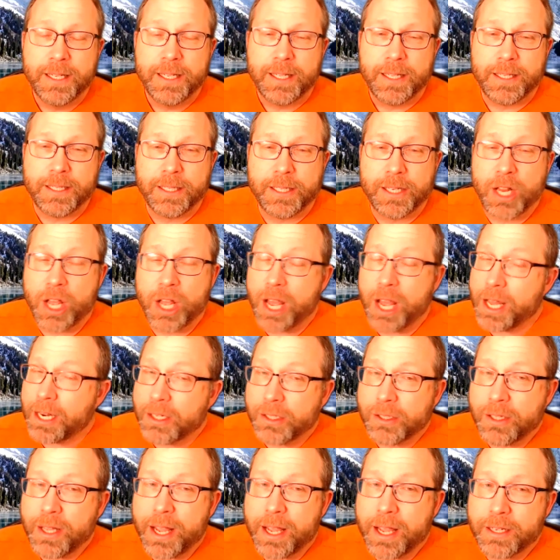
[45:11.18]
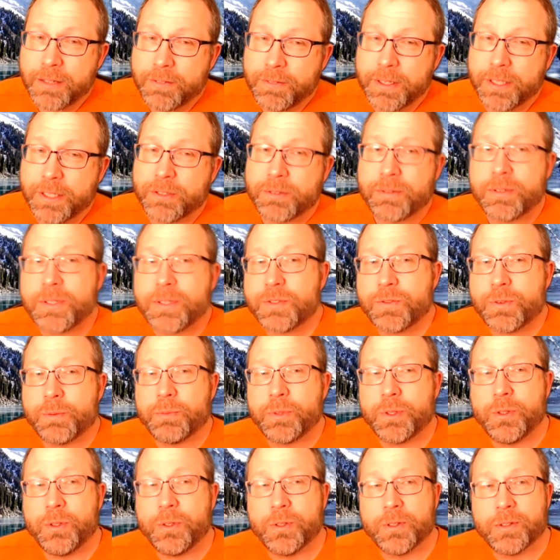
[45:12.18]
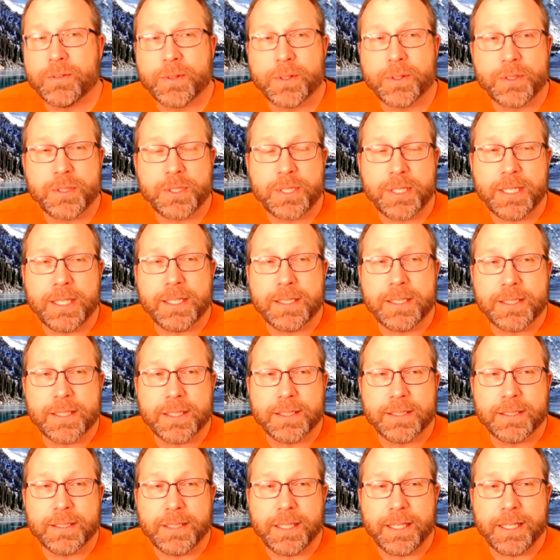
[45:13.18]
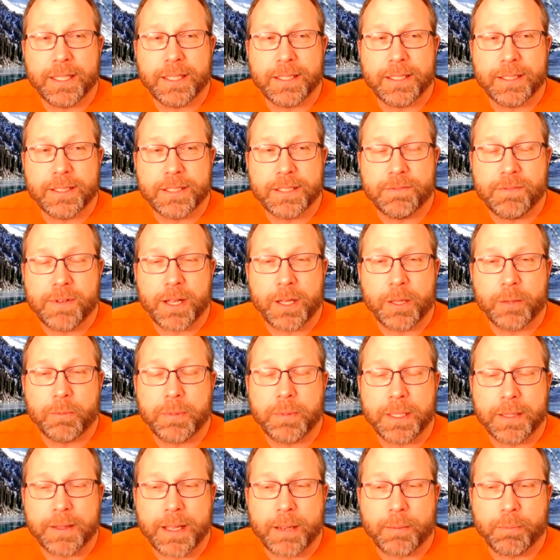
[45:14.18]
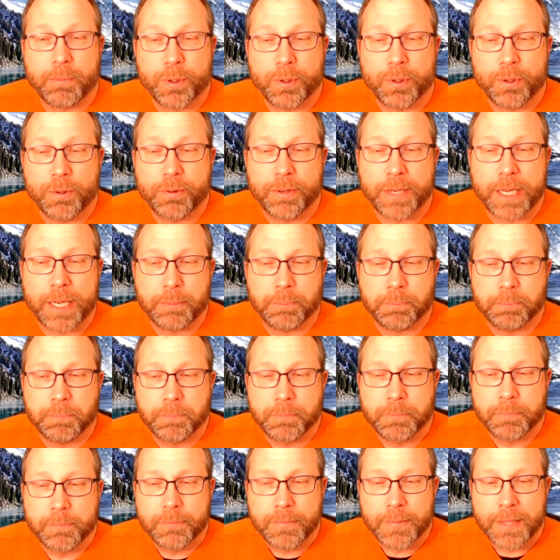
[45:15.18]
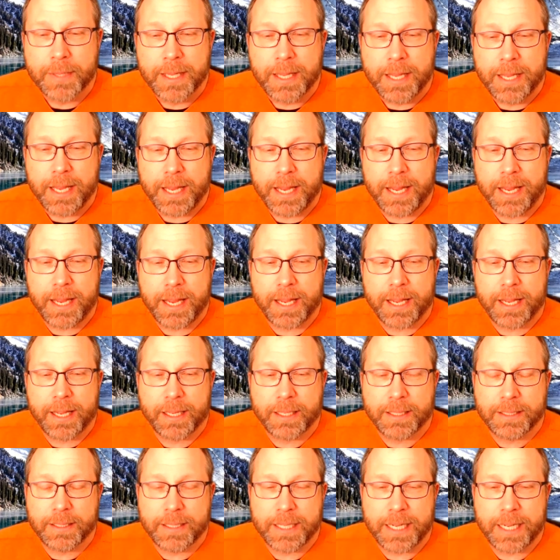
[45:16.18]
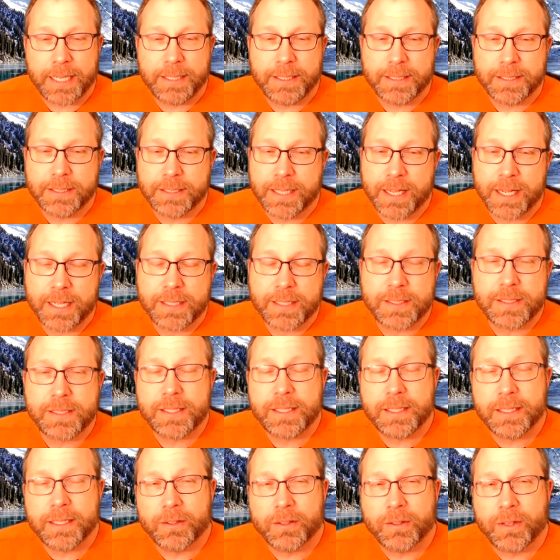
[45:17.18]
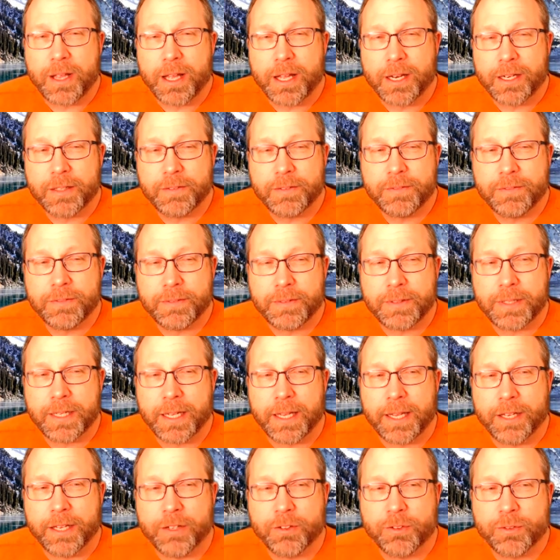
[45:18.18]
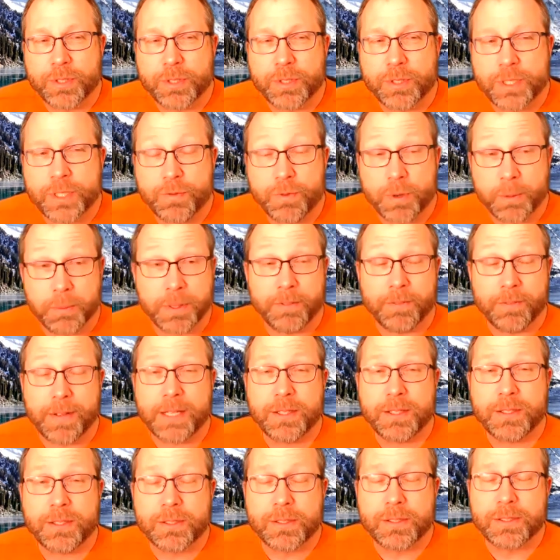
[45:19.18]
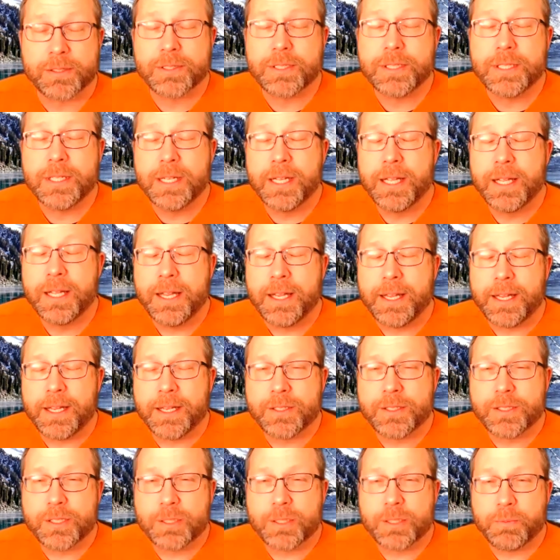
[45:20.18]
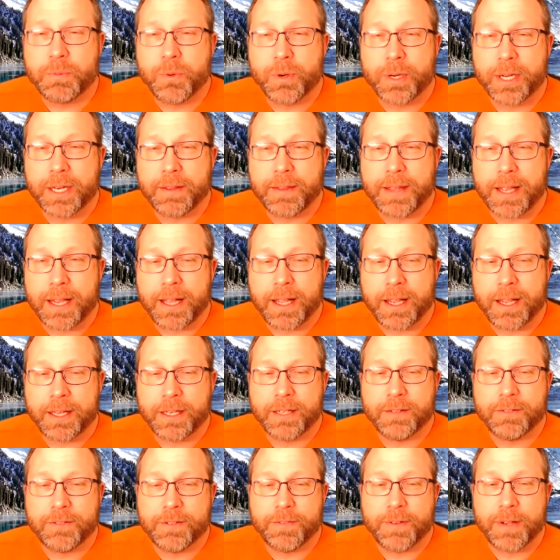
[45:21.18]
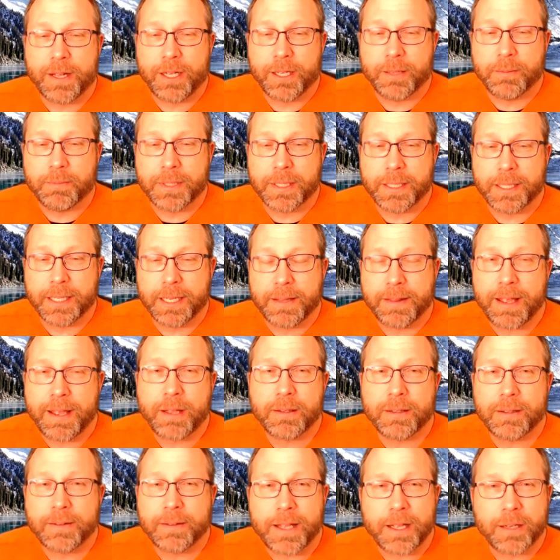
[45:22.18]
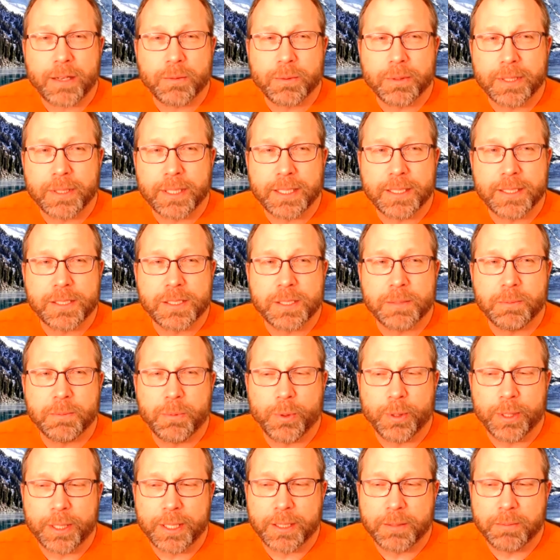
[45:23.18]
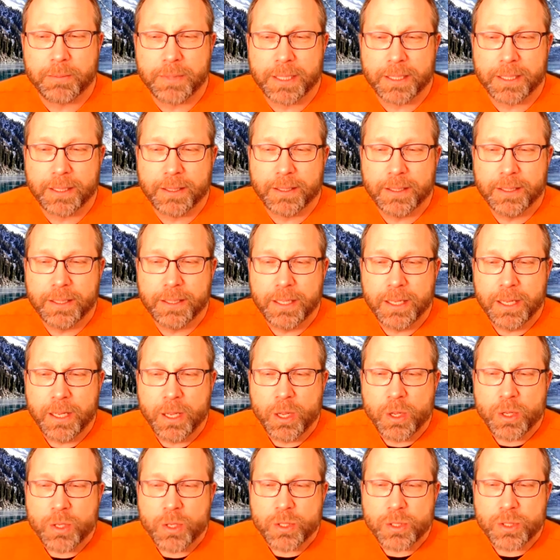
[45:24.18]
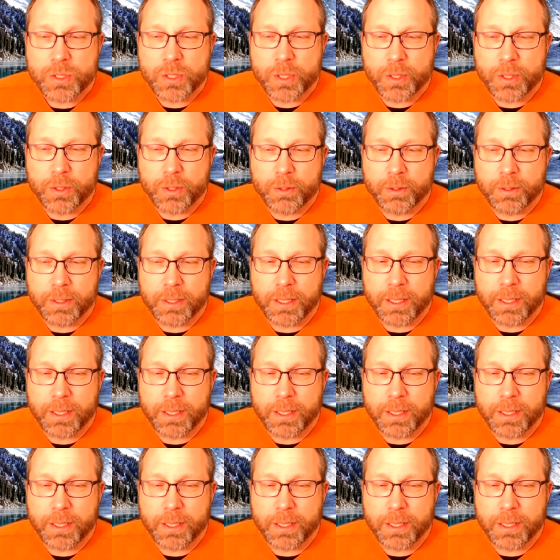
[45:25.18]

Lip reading: not a lot of interest from the universities in developing that program. And I did not see a lot of interest from investors in supporting that kind of development. And that really disappointed me. So